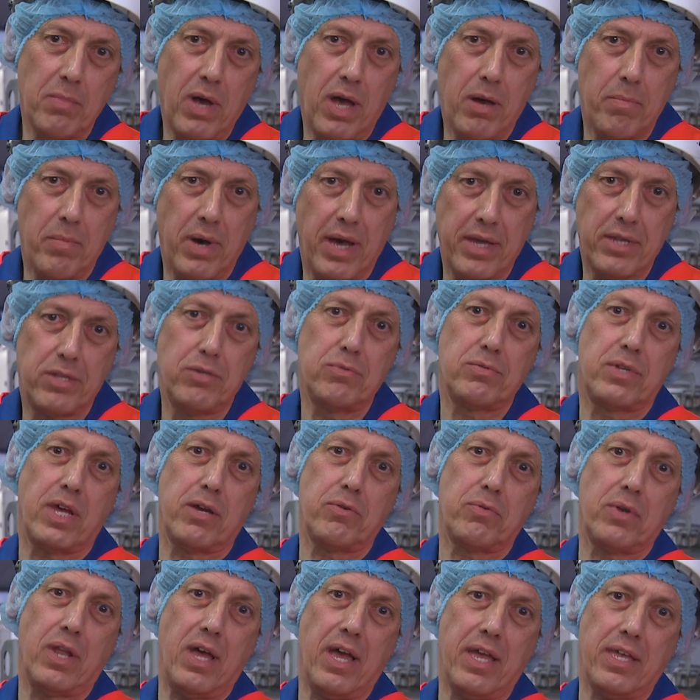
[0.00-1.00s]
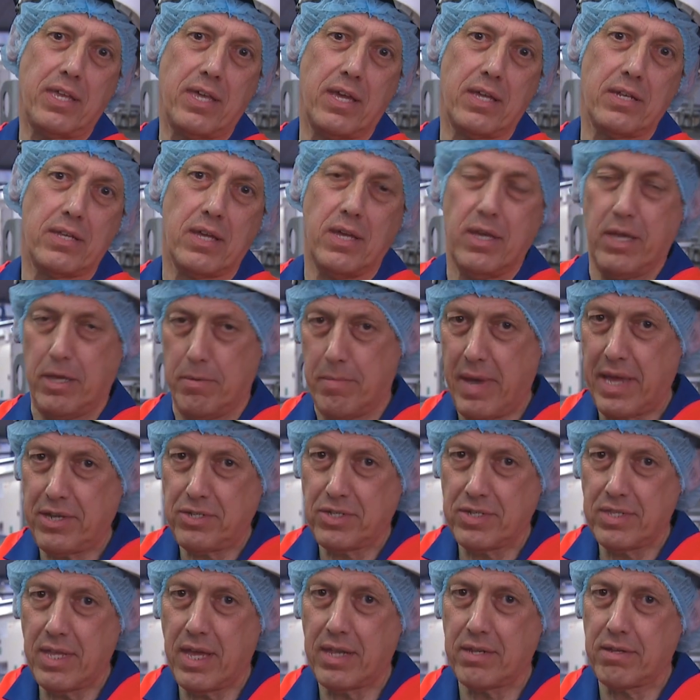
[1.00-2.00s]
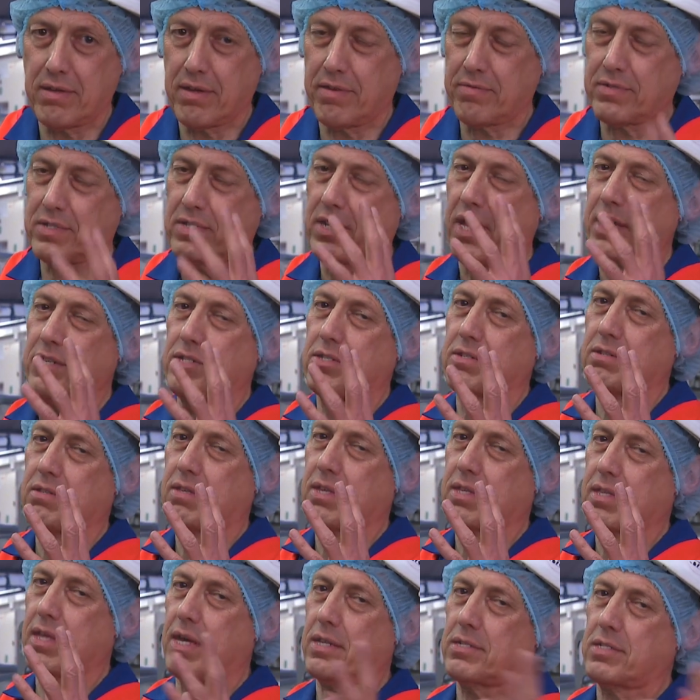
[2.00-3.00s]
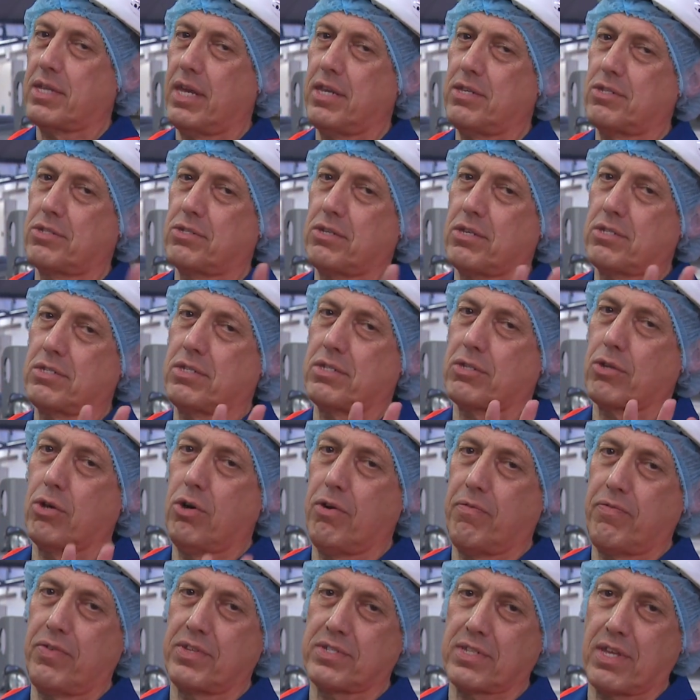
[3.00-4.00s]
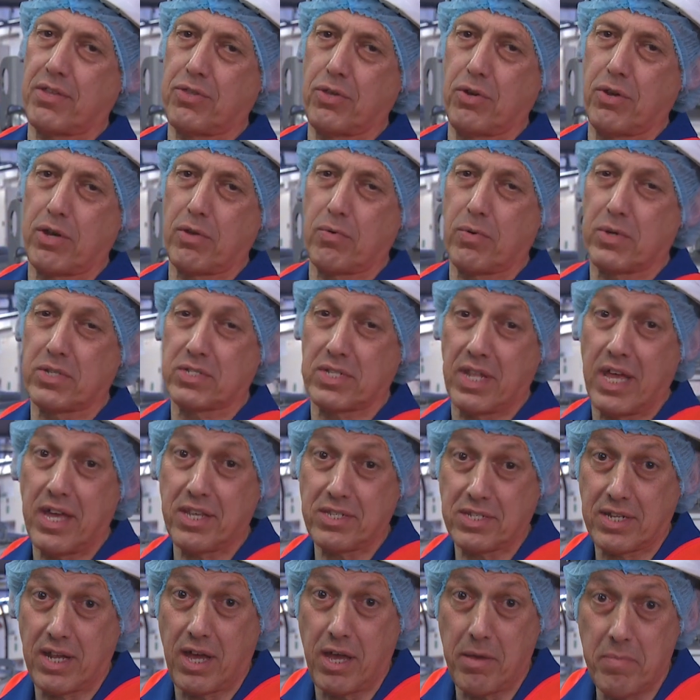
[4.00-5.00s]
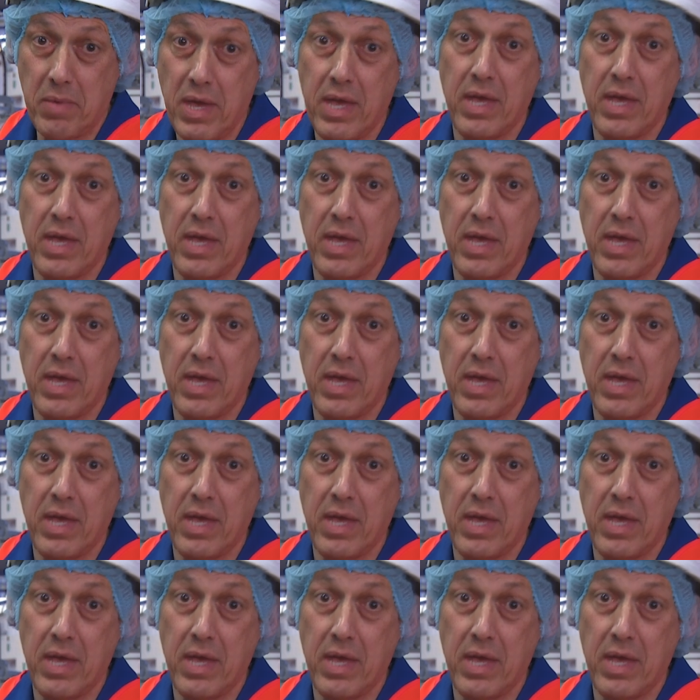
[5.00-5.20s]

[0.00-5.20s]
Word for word: Marmite who don't like it. Imagine that, you have to taste it and you think that tastes just as awful as I thought it was last time.